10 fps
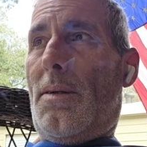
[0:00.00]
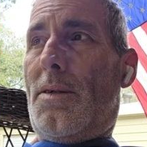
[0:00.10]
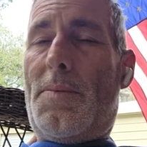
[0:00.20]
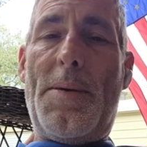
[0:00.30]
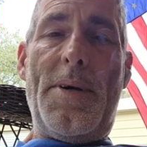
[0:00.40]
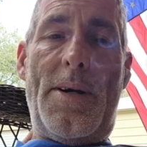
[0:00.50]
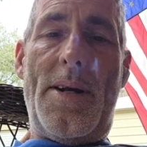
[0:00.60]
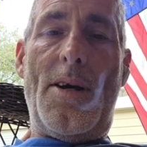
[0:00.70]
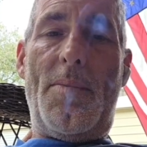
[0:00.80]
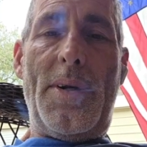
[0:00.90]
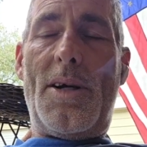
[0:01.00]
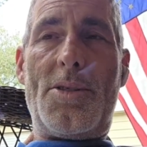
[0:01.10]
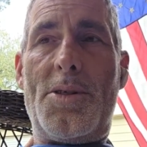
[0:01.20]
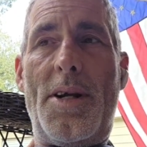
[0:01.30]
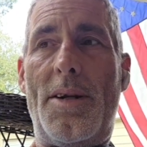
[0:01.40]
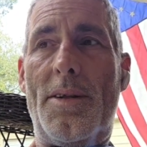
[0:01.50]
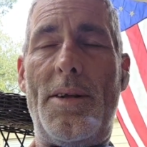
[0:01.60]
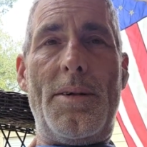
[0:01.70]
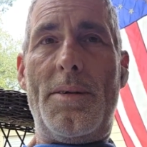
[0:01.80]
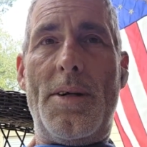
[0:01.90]
because maybe it'll help, because none of
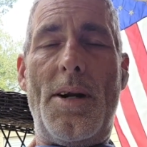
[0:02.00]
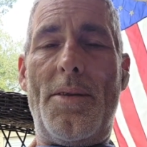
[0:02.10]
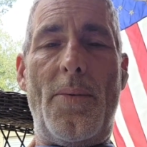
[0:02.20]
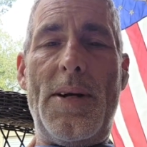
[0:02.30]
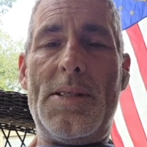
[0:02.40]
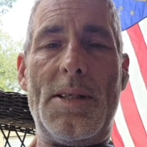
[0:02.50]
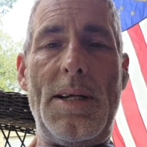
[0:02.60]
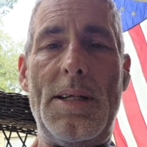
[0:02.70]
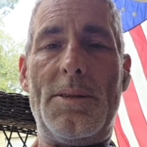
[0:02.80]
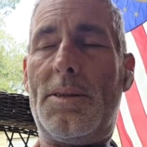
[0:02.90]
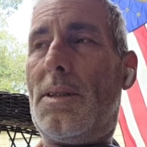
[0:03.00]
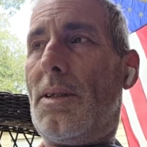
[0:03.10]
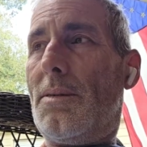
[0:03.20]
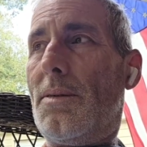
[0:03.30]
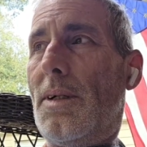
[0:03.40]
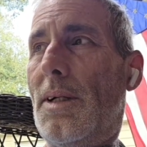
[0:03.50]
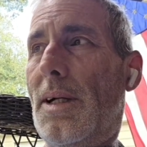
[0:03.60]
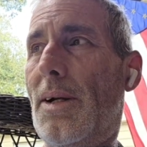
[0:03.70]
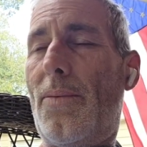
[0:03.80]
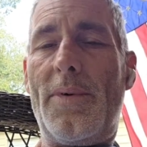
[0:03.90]
the resets and
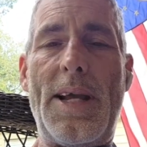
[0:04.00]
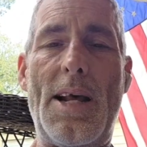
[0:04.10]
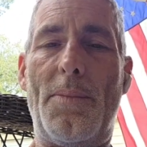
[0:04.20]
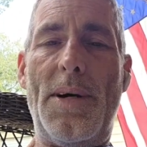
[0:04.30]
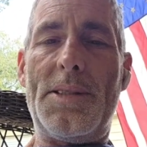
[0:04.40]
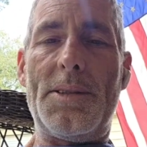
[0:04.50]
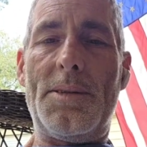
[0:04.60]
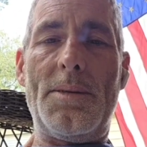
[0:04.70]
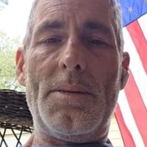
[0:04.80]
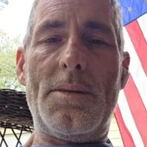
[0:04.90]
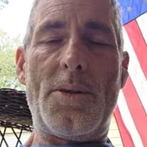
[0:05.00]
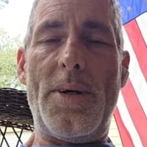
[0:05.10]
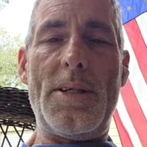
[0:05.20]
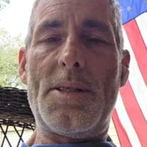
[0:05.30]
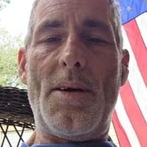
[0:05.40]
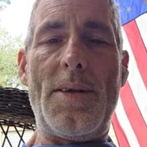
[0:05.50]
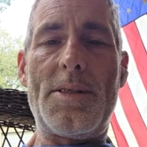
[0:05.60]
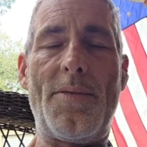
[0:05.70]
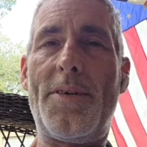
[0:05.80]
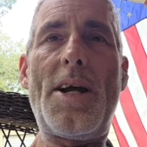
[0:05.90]
calibration tricks and all that
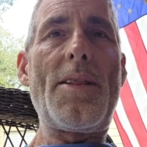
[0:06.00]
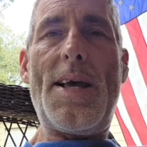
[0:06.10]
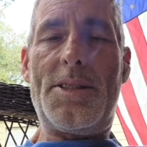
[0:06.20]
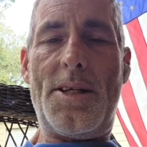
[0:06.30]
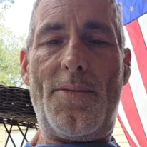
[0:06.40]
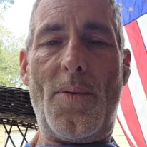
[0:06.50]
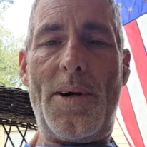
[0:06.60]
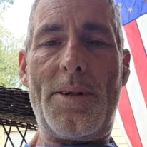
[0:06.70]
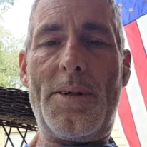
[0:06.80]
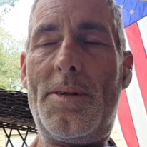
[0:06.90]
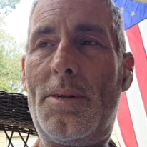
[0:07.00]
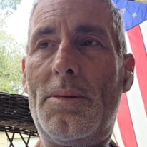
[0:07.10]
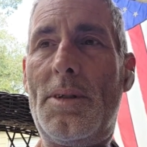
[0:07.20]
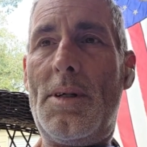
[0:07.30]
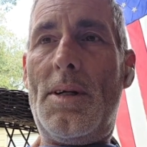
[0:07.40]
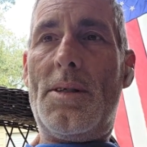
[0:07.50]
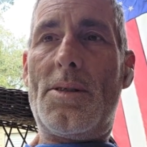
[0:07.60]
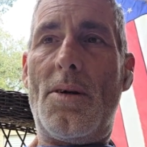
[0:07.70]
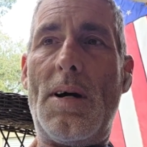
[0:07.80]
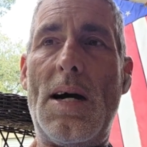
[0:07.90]
stuff, none of that stuff worked.
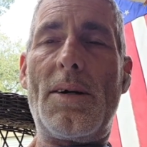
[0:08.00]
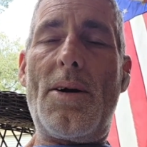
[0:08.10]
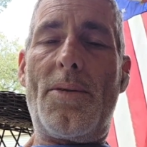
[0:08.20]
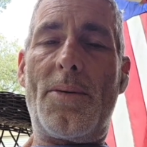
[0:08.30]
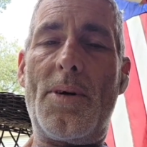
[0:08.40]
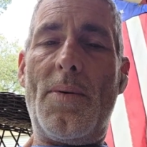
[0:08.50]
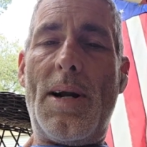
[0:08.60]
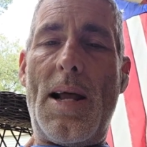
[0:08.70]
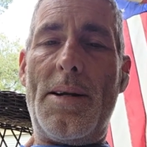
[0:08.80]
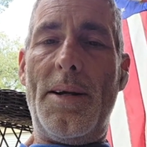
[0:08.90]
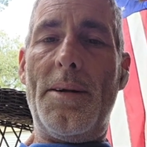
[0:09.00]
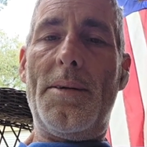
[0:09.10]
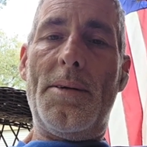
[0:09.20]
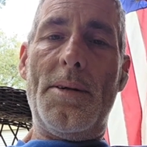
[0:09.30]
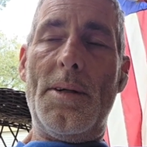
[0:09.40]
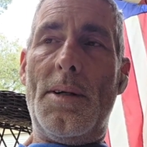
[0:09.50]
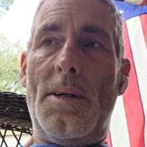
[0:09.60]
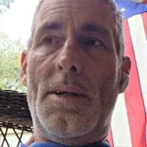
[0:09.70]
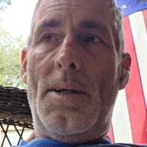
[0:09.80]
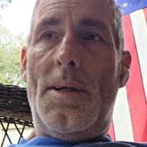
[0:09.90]
So I'll go through what I did,
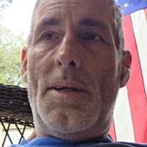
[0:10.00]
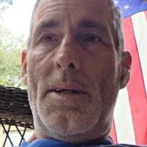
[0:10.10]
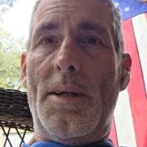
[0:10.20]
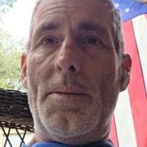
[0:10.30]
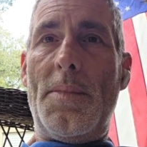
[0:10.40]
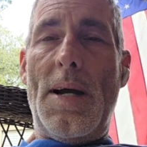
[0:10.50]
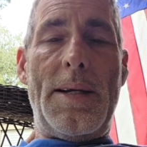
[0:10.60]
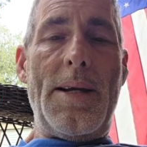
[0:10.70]
and I